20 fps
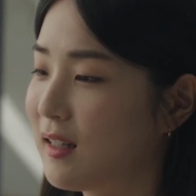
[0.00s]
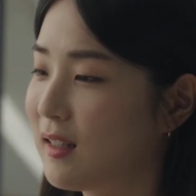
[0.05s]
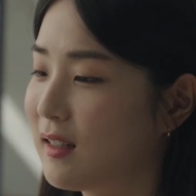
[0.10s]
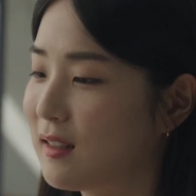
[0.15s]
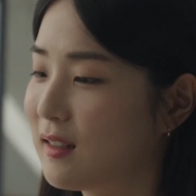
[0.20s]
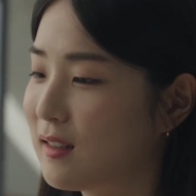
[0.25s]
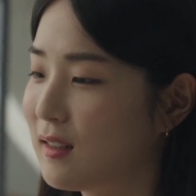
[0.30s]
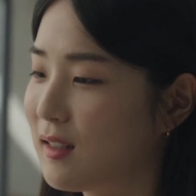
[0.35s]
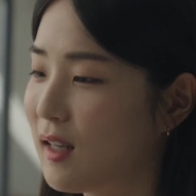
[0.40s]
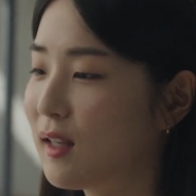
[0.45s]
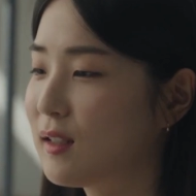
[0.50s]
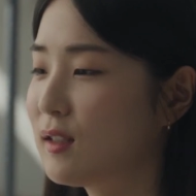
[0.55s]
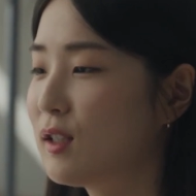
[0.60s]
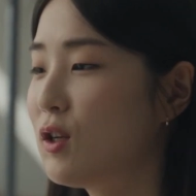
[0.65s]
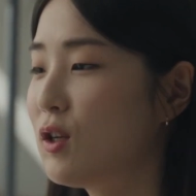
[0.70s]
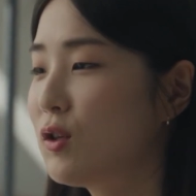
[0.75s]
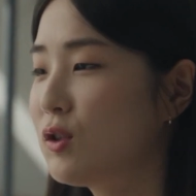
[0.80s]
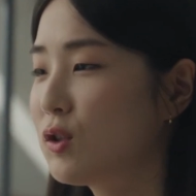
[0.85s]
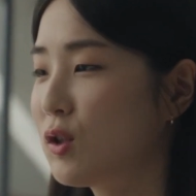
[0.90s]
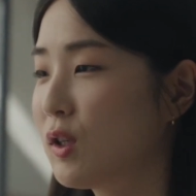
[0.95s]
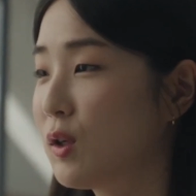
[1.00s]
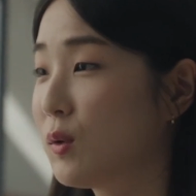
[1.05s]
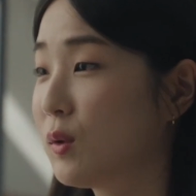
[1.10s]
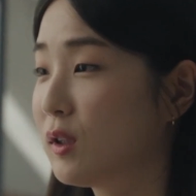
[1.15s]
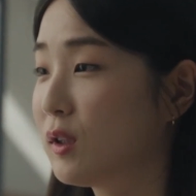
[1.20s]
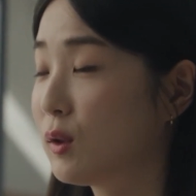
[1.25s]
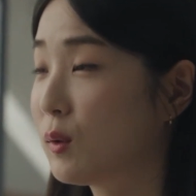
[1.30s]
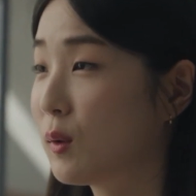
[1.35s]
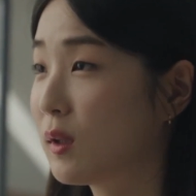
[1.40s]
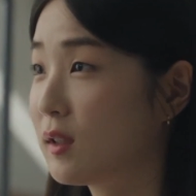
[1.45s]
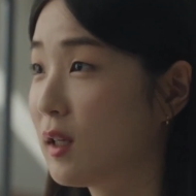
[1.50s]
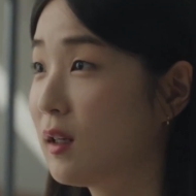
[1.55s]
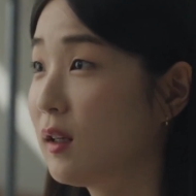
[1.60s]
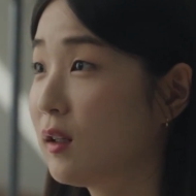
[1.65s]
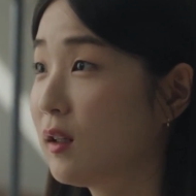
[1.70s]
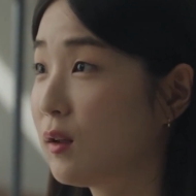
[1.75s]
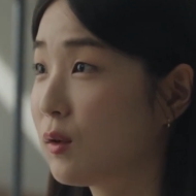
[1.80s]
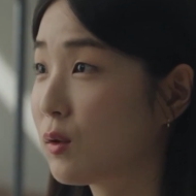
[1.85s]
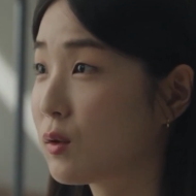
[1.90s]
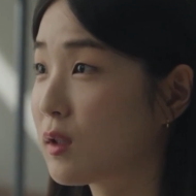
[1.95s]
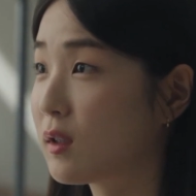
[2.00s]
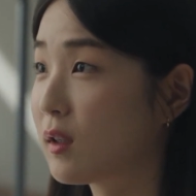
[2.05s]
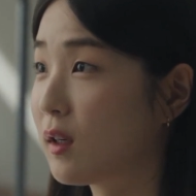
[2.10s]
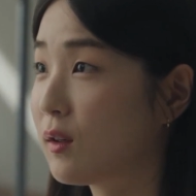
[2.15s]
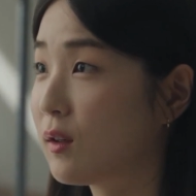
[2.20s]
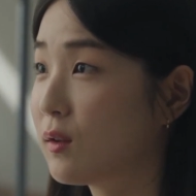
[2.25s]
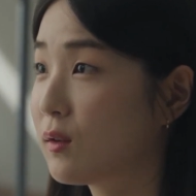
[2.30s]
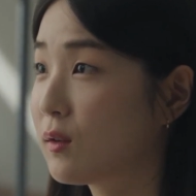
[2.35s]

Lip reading: care of the elderly was not hard for her,